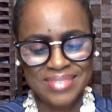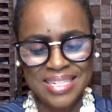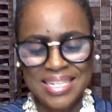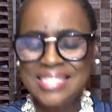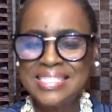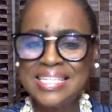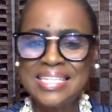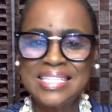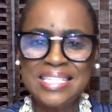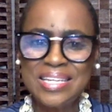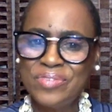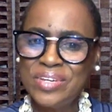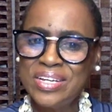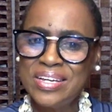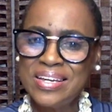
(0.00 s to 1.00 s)
is the
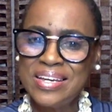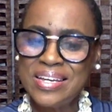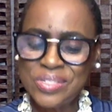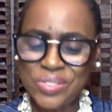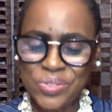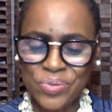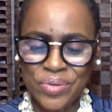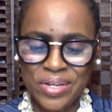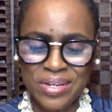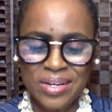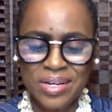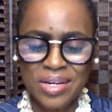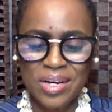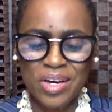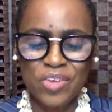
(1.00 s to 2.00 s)
living history
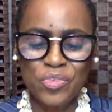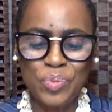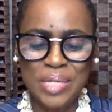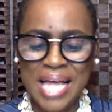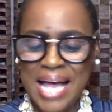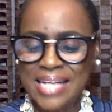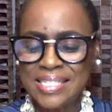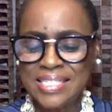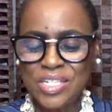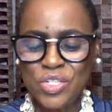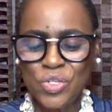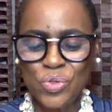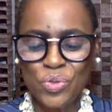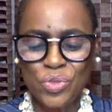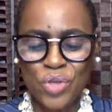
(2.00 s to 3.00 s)
of Blacks in
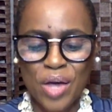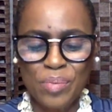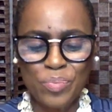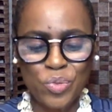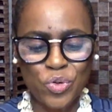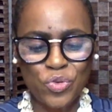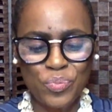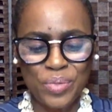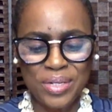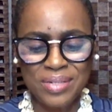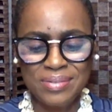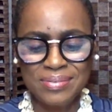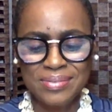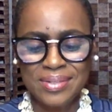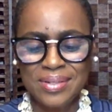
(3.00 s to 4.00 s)
New Thought Movement,
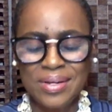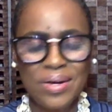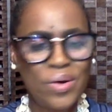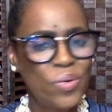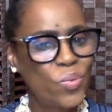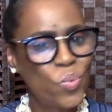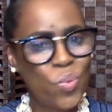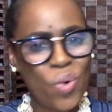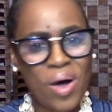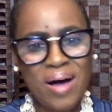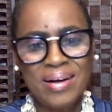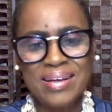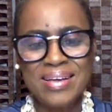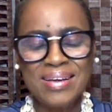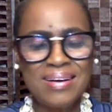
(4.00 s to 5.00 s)

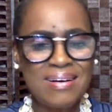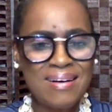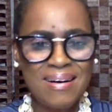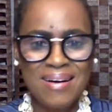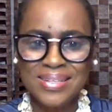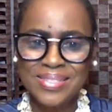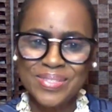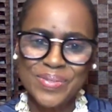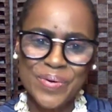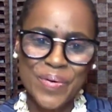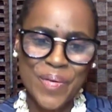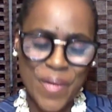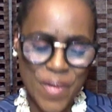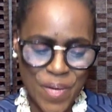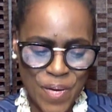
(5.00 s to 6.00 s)
walking us
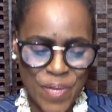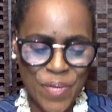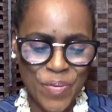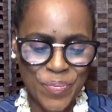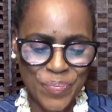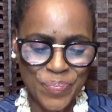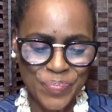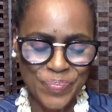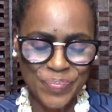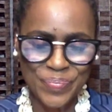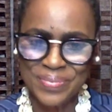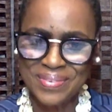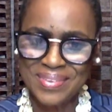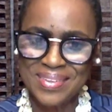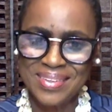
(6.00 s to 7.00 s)
home.
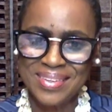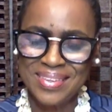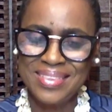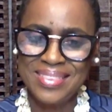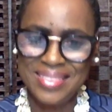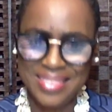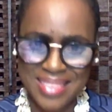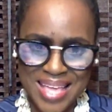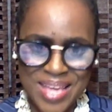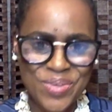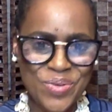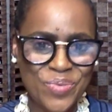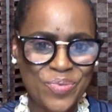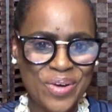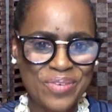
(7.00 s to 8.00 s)
Thank
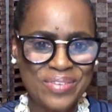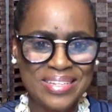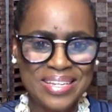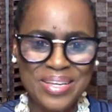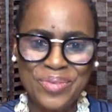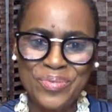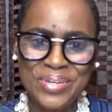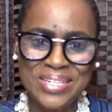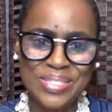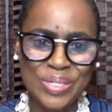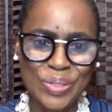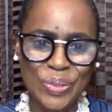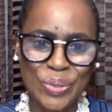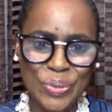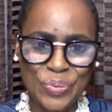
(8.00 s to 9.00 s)
you, Reverend Lee. We
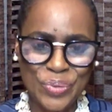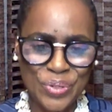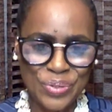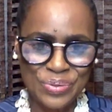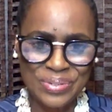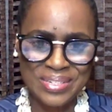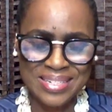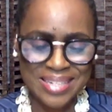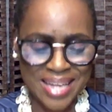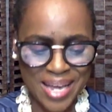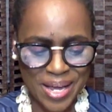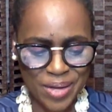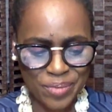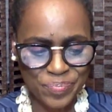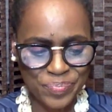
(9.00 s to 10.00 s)
salute you today.
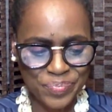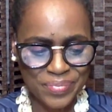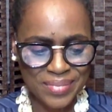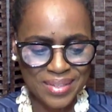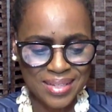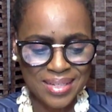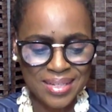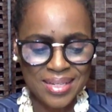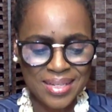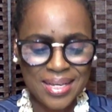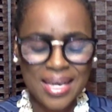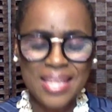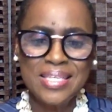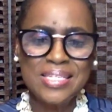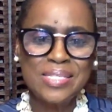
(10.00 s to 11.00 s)

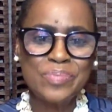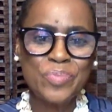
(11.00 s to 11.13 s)
And this